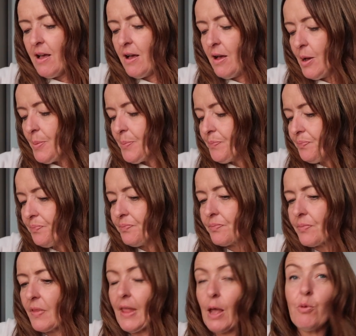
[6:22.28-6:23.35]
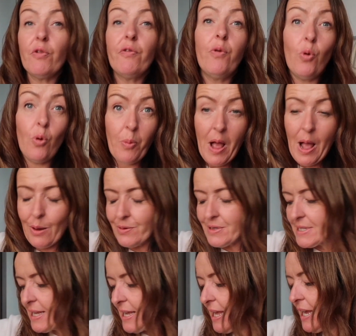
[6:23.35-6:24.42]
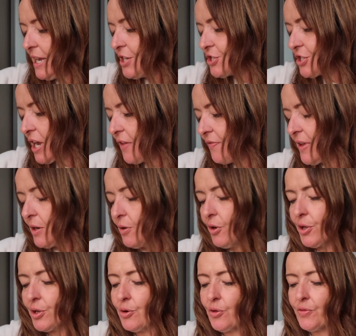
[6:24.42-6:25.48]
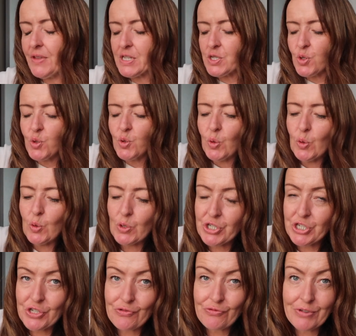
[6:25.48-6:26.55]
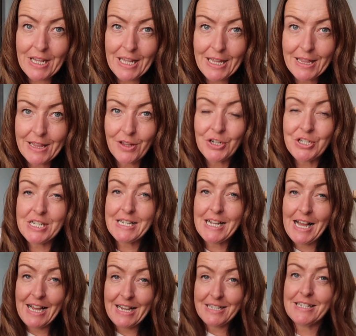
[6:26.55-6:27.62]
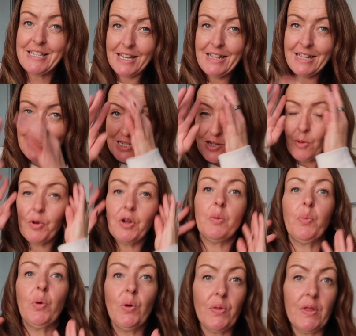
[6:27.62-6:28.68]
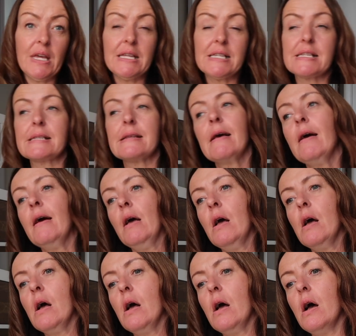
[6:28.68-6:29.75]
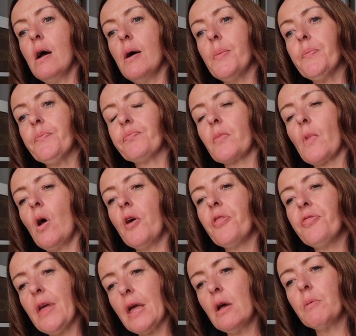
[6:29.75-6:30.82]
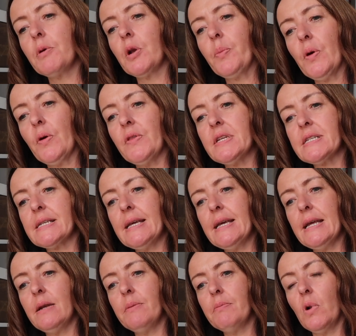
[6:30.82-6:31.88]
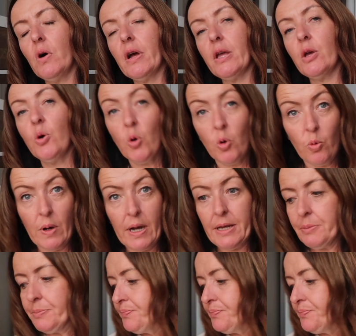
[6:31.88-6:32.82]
They were £4 each, and then I got this gorgeous wreath. I just had to get this. I'm going to put this, I think I'm going to put this in my hallway.